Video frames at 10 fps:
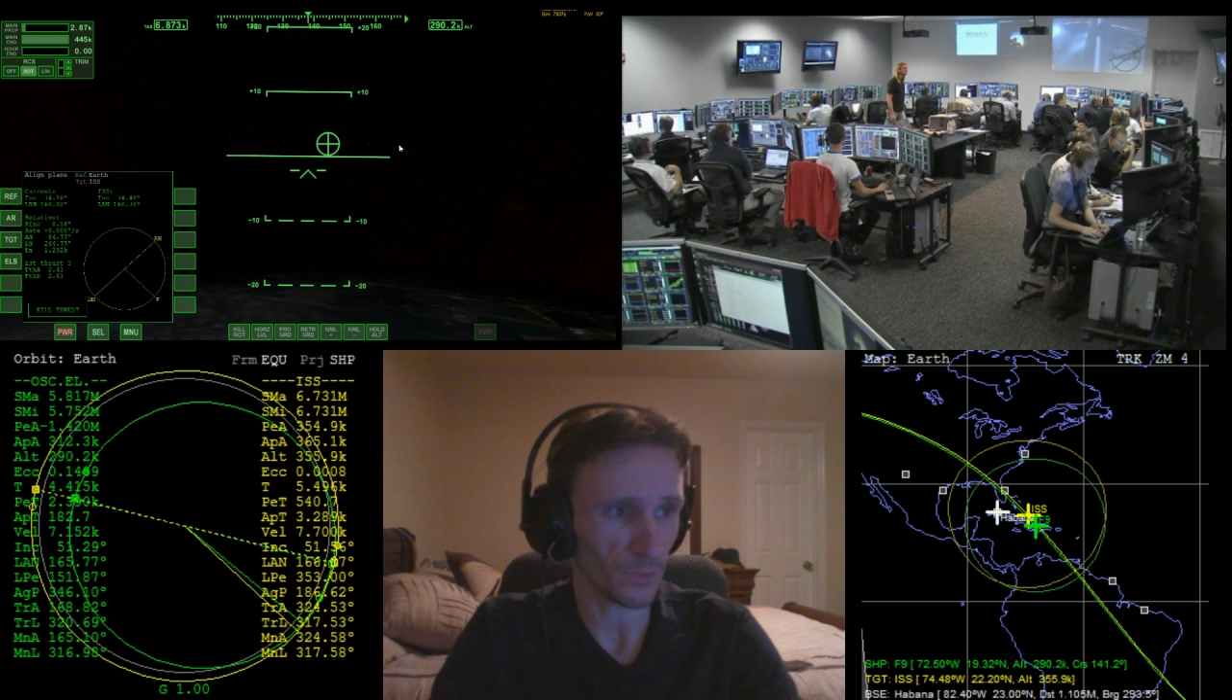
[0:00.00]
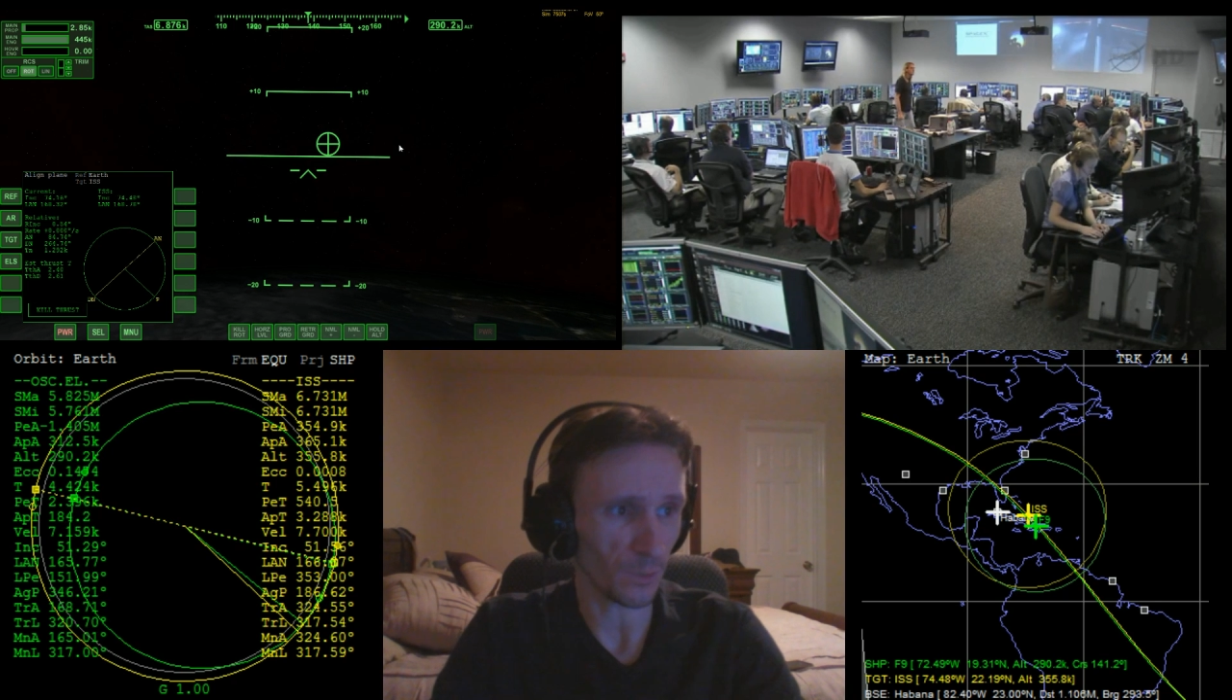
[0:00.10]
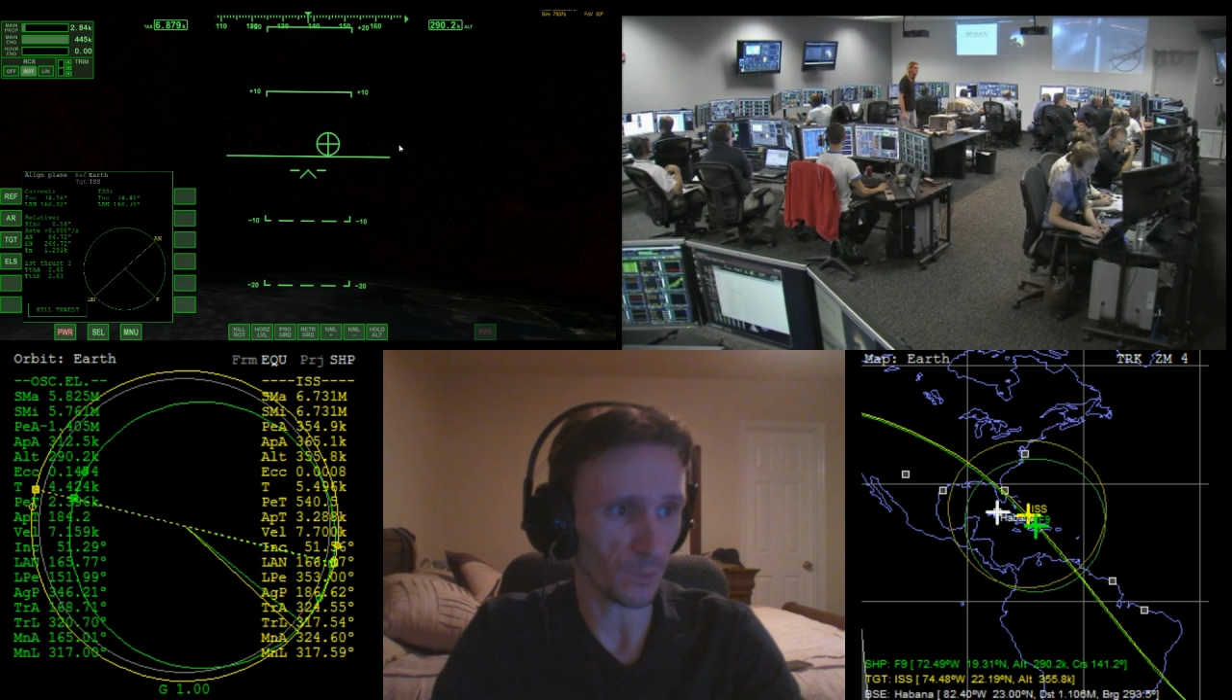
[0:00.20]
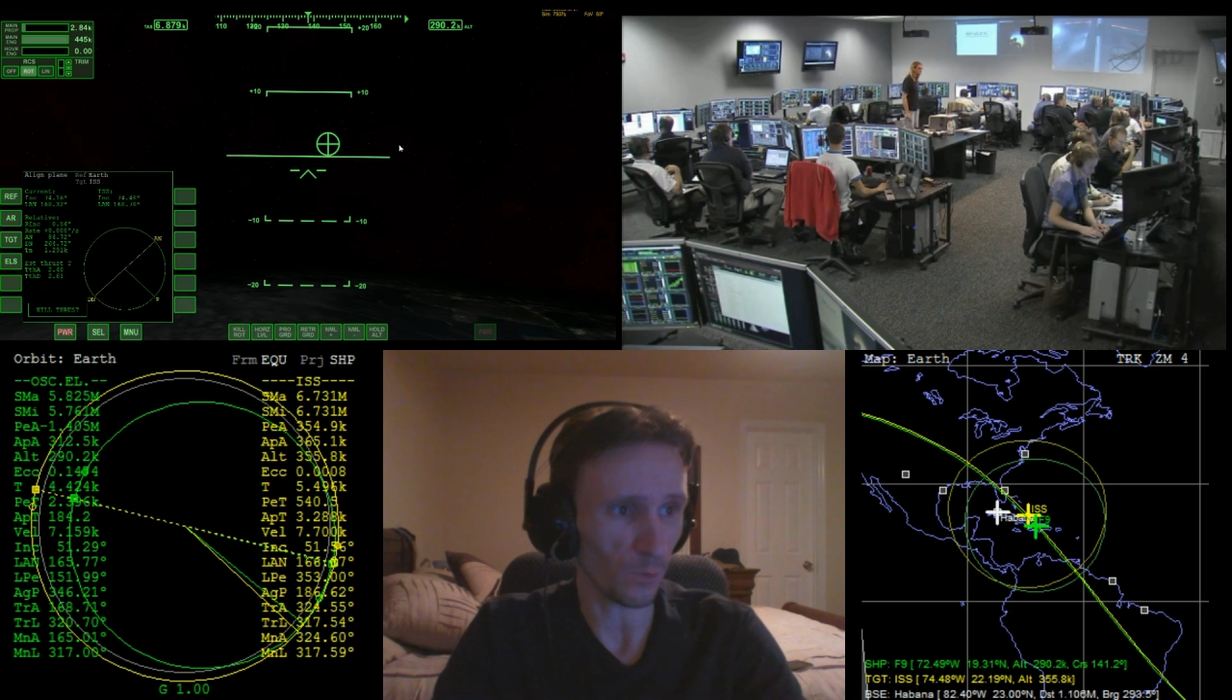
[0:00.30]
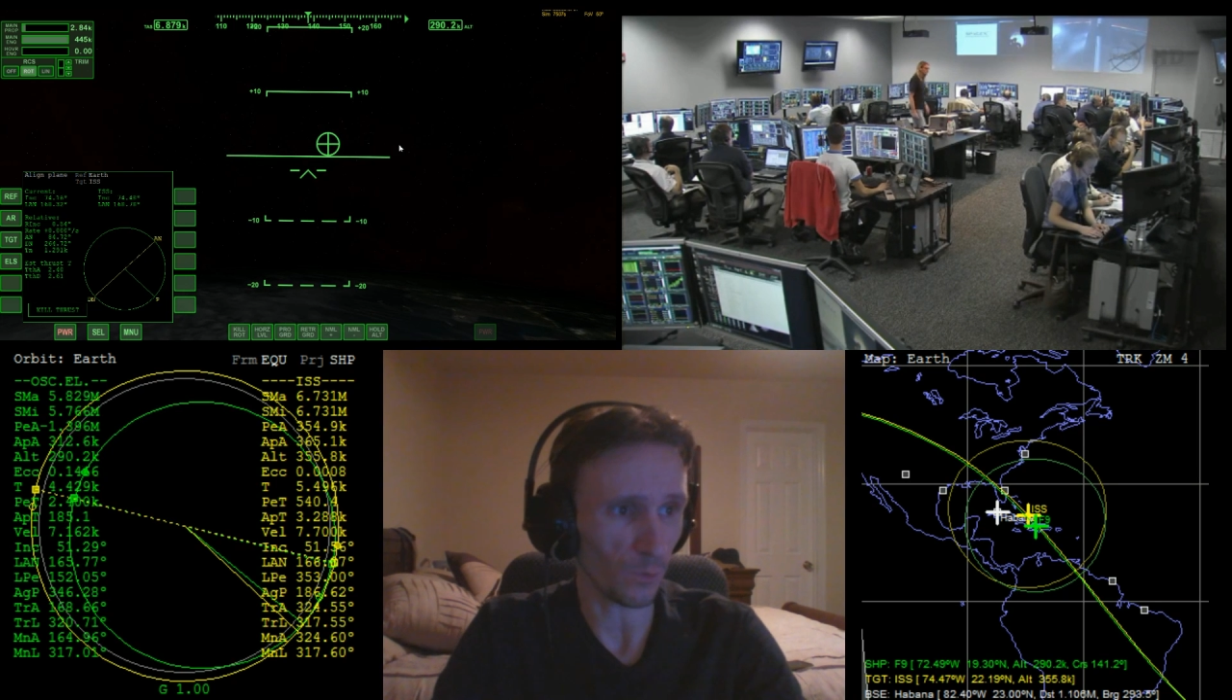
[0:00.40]
to
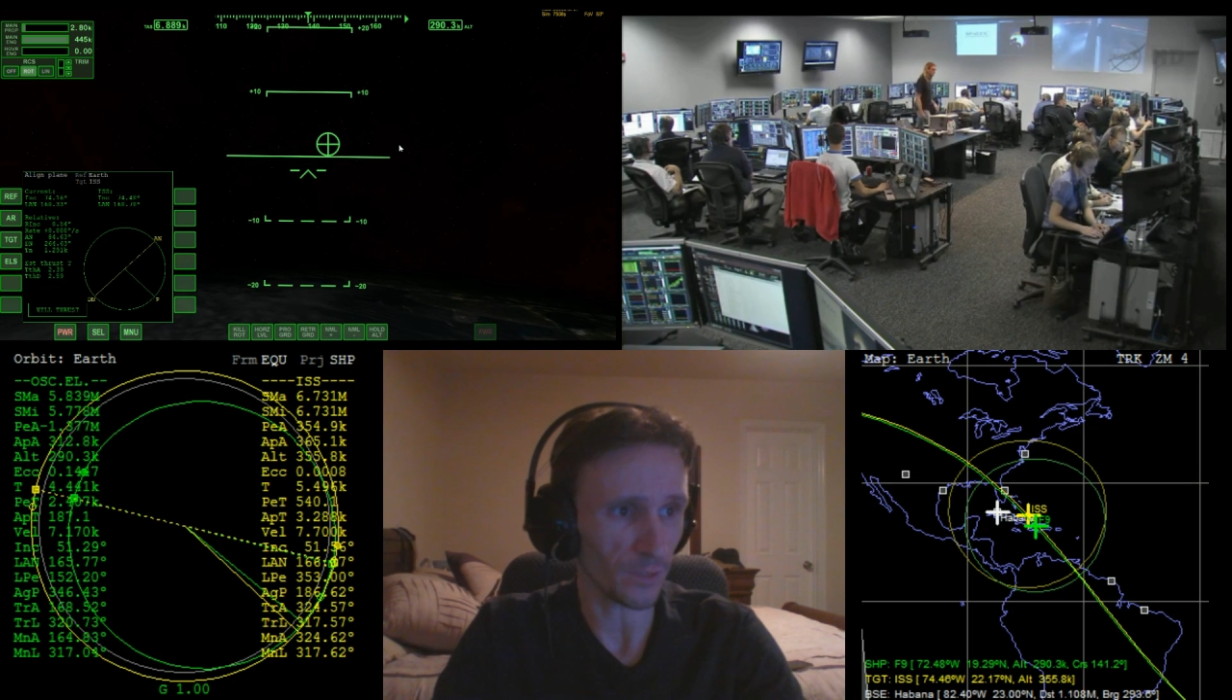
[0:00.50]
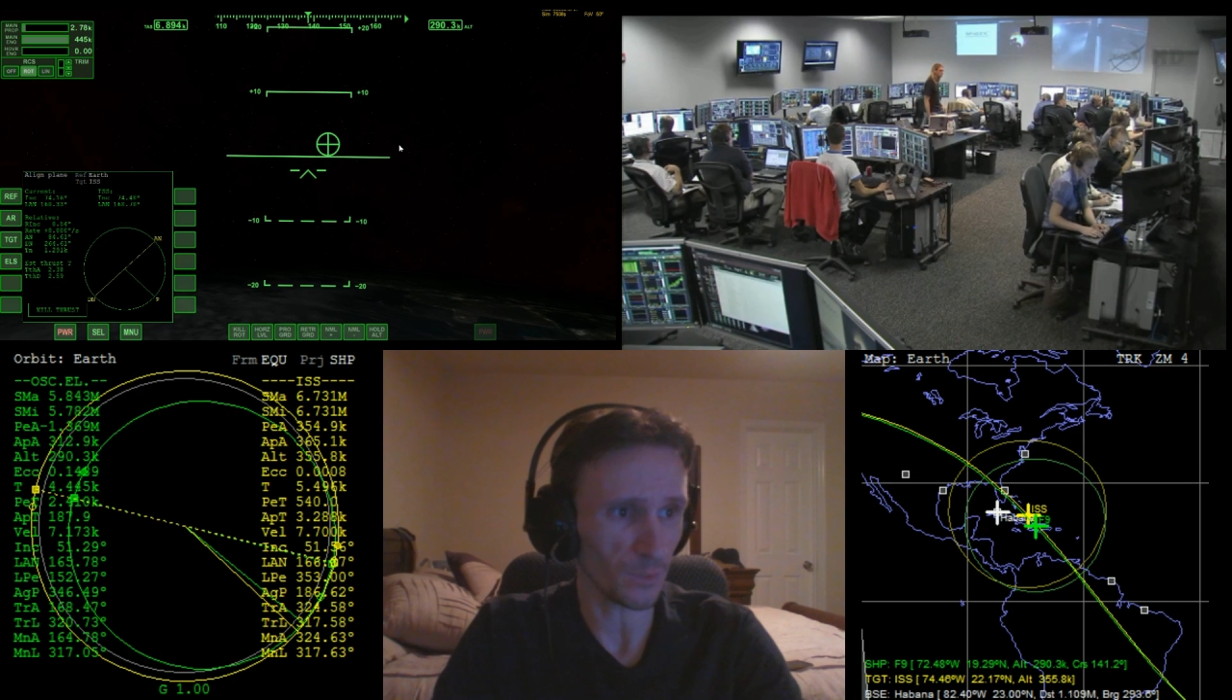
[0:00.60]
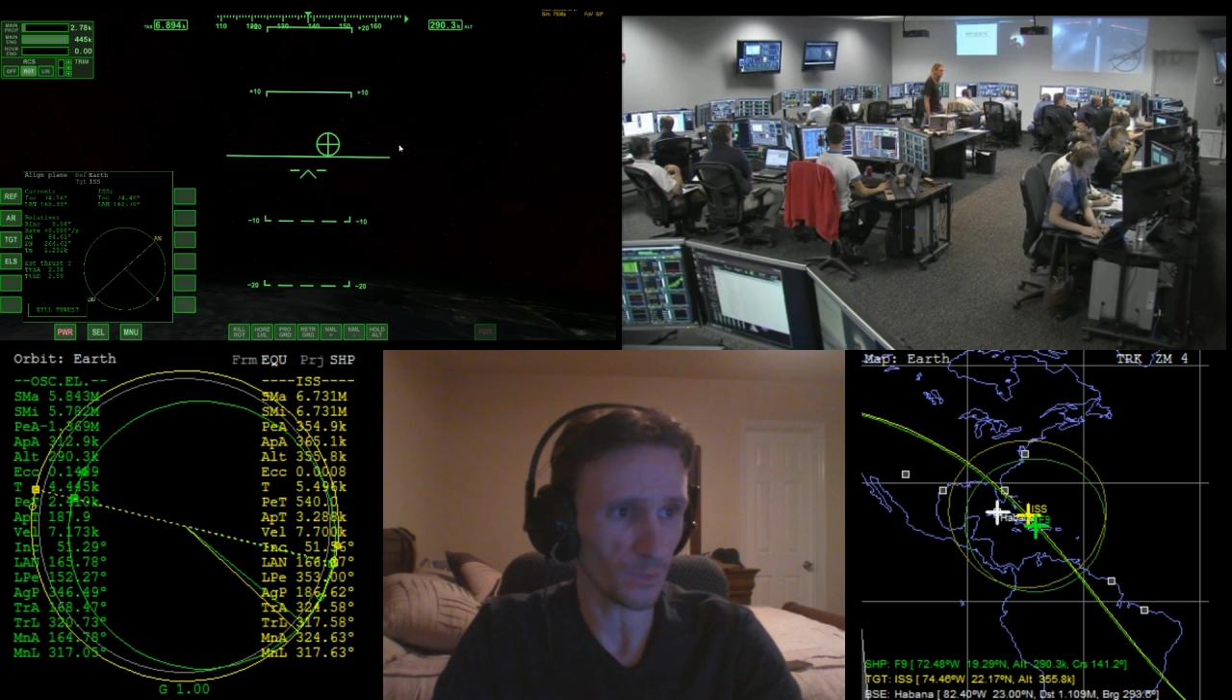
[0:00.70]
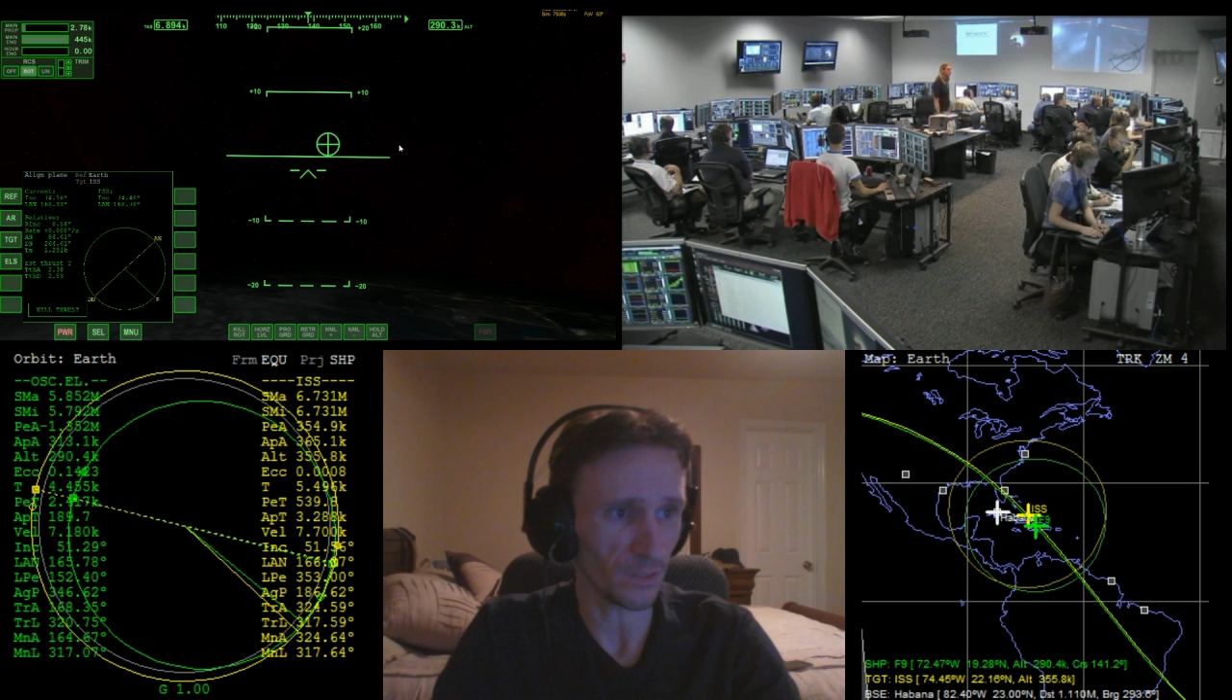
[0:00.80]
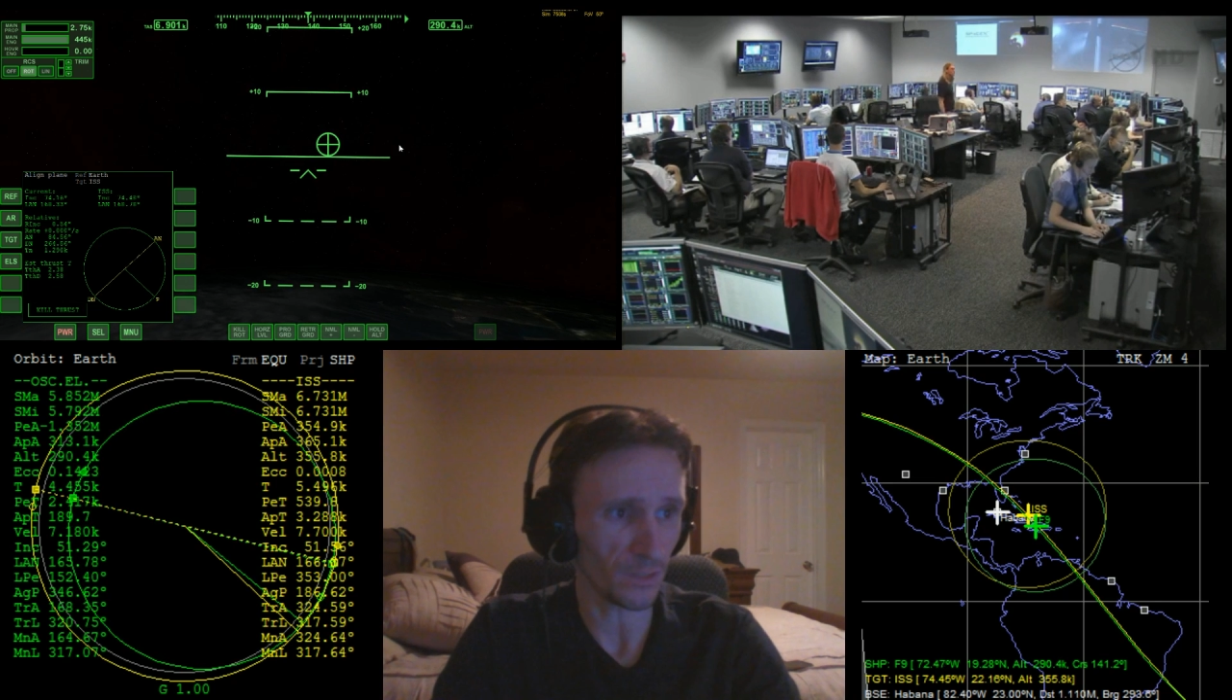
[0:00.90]
what I want it
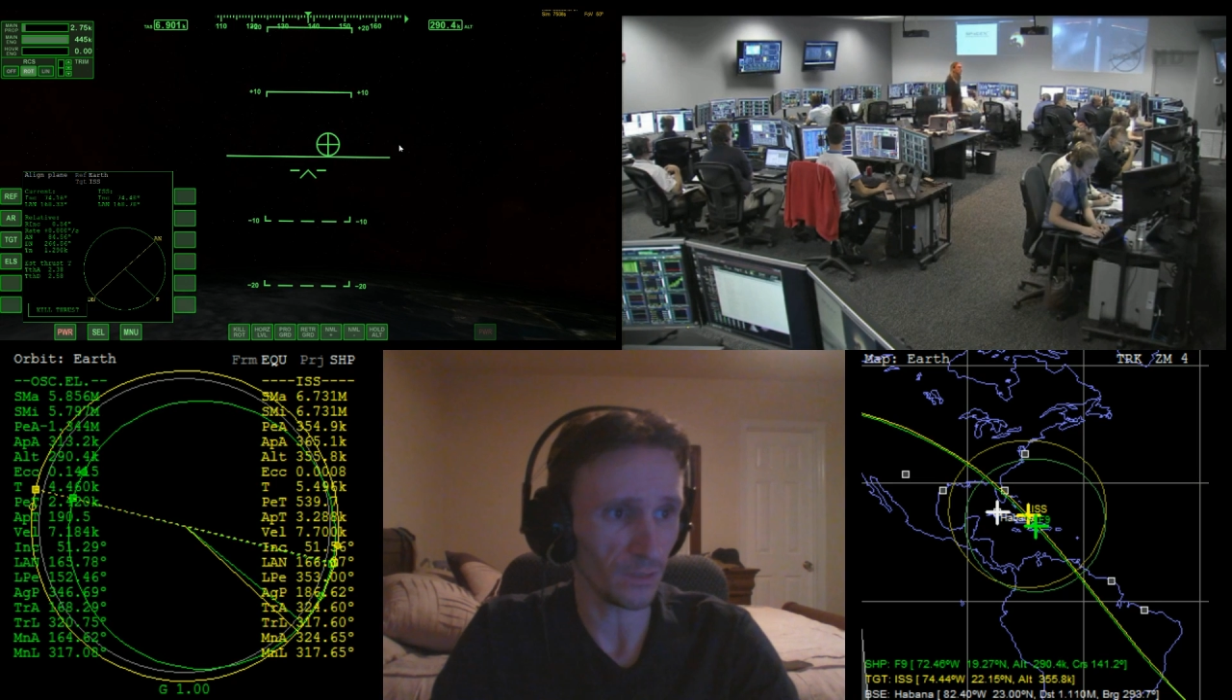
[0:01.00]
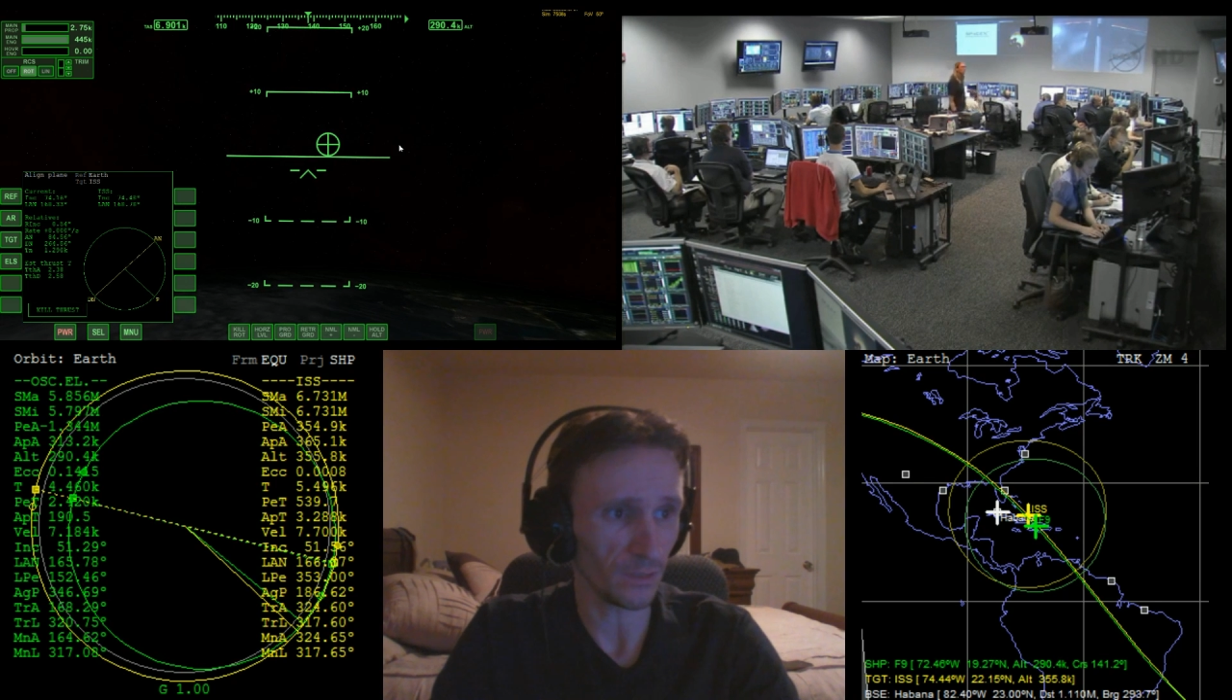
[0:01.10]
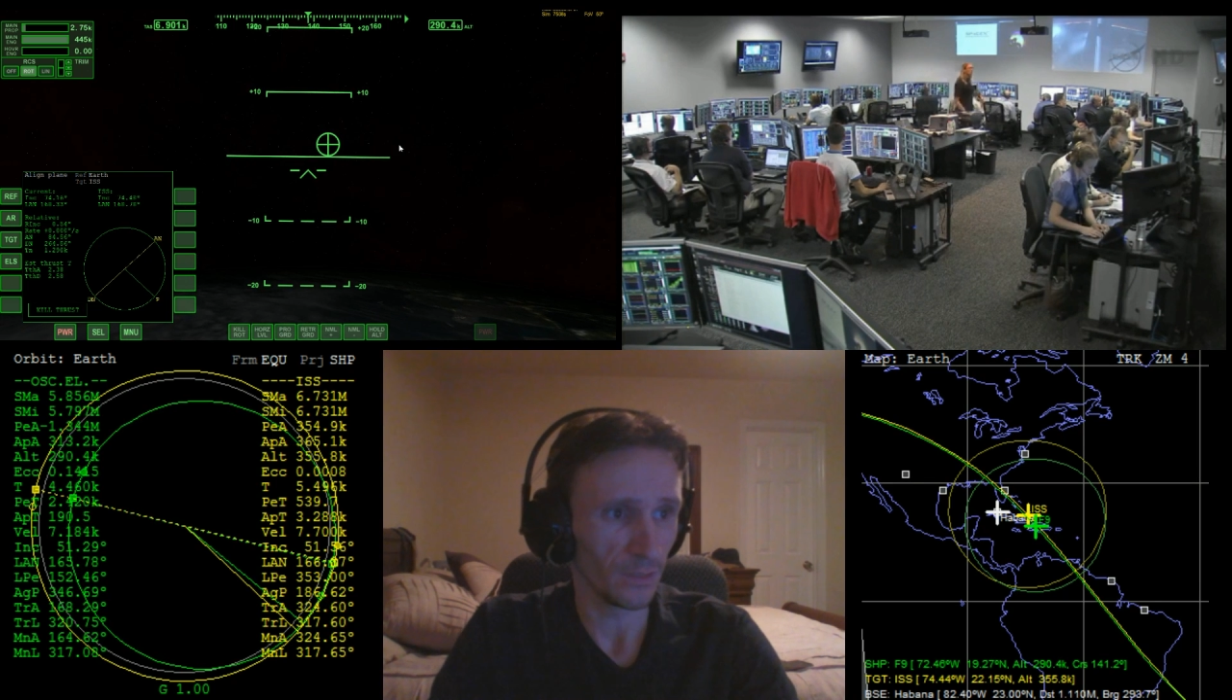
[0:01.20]
to be.